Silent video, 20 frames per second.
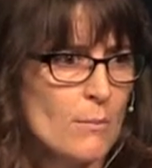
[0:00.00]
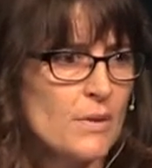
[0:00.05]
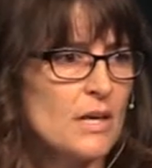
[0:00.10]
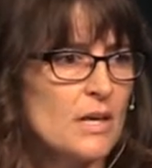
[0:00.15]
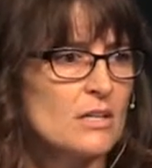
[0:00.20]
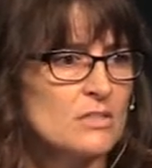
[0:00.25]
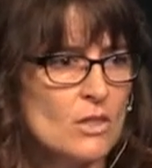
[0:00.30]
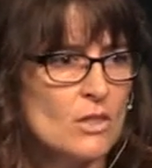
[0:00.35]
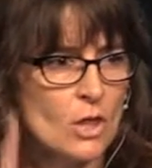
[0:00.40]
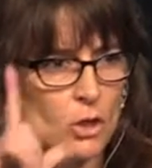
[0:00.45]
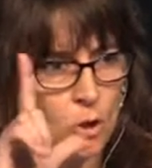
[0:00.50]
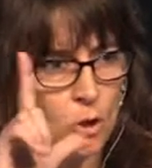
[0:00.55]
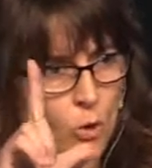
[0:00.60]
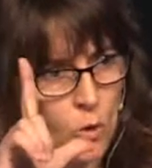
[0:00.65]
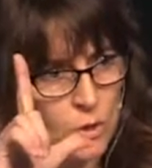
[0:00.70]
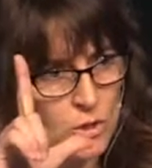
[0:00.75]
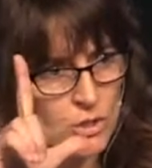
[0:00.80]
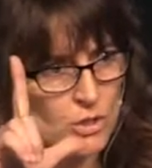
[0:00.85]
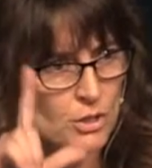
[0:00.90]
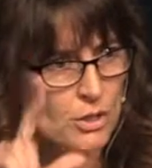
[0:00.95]
because of the
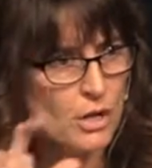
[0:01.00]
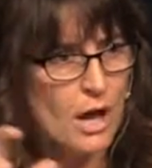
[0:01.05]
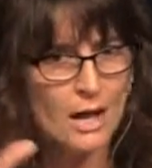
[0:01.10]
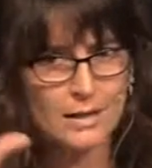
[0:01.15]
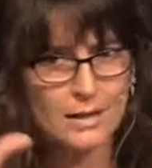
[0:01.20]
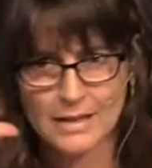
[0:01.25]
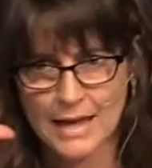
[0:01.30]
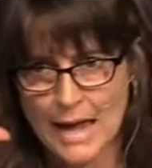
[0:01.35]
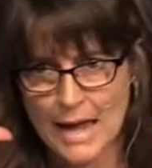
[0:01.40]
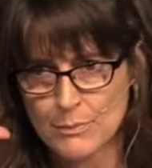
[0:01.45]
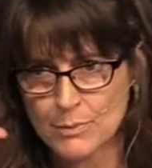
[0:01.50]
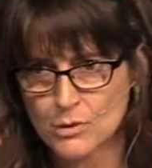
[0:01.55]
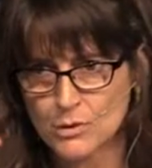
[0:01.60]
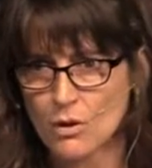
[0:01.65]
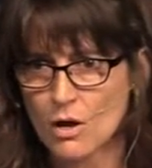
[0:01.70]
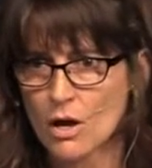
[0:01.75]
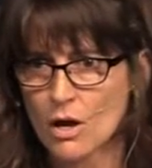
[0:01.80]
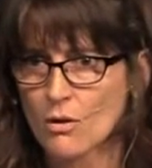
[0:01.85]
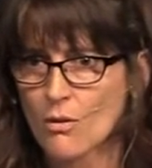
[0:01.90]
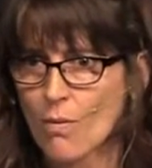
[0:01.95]
Lord your God,
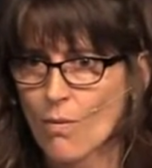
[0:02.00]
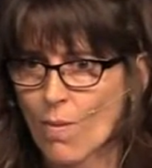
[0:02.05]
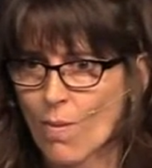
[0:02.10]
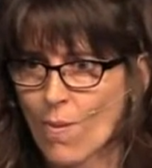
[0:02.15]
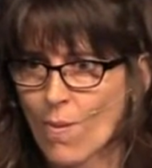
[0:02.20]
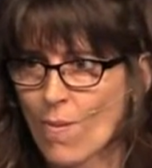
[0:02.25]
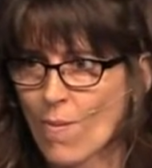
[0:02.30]
capital L.